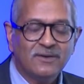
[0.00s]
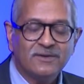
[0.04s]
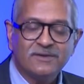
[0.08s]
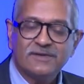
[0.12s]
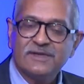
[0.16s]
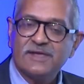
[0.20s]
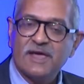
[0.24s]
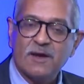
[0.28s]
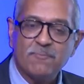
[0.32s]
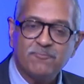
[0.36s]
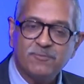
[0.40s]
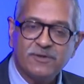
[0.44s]

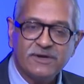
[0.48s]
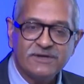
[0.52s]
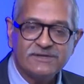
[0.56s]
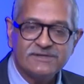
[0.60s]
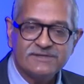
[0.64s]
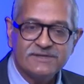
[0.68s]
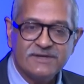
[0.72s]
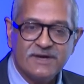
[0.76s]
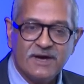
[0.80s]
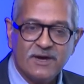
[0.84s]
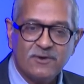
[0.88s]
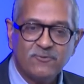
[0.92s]
the
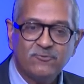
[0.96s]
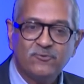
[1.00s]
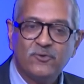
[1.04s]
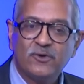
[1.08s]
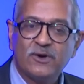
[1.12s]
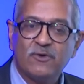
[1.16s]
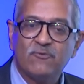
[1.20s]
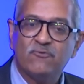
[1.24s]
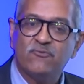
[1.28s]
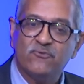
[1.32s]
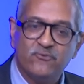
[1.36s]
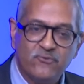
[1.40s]
MTCR
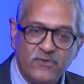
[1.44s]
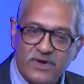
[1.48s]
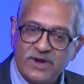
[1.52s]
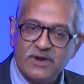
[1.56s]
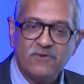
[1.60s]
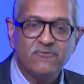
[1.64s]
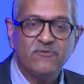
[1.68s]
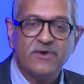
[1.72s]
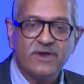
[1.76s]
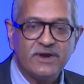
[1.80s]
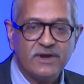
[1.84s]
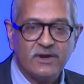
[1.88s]
for a
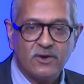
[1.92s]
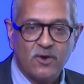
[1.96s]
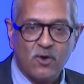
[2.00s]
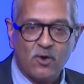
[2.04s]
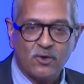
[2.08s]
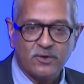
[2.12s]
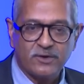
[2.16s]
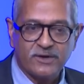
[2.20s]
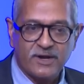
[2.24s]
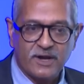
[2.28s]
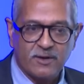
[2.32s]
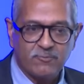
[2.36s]
very, very
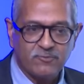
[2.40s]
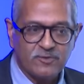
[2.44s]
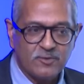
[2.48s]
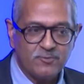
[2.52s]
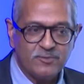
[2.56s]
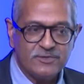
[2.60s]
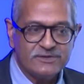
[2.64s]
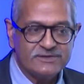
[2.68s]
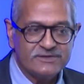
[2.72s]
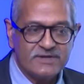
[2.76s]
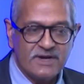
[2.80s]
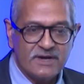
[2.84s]
long time. The
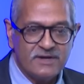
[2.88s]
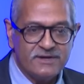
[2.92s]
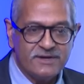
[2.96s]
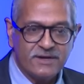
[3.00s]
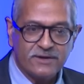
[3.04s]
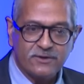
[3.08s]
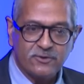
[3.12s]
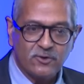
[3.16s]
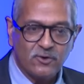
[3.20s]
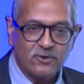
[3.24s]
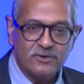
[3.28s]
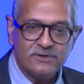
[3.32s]
missile
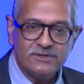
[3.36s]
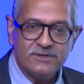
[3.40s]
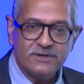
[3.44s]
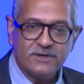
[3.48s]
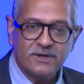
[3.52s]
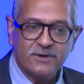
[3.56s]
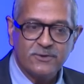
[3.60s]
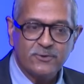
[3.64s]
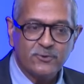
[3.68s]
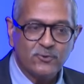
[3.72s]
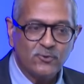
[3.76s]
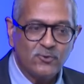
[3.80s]
technology
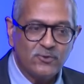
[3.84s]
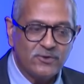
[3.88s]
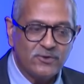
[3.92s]
control